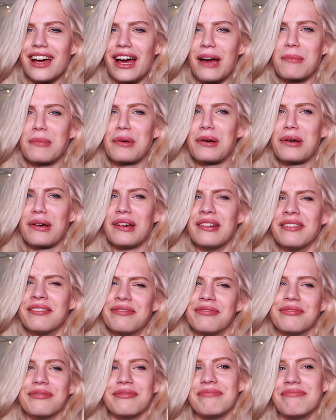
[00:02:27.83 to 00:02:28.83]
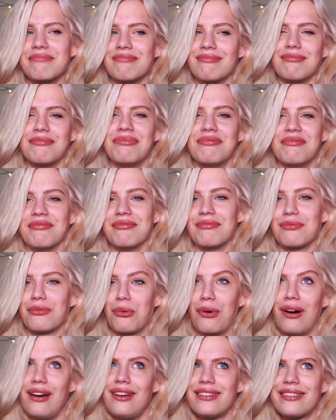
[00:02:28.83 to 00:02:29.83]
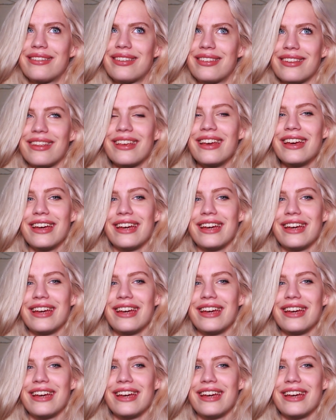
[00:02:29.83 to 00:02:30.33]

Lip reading: I'm what?